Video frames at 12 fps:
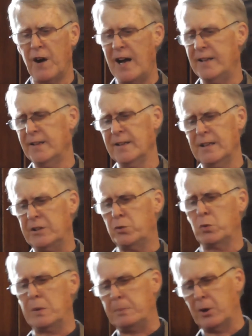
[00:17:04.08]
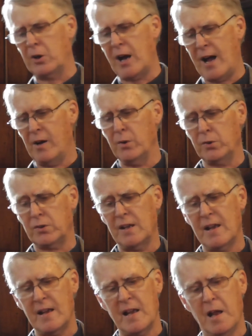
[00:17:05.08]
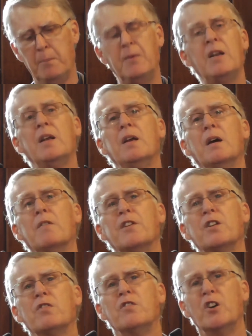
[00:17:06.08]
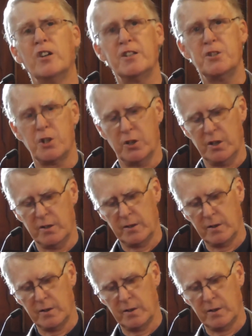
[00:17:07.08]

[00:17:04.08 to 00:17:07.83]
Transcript: violently sweep your house empty of its furniture,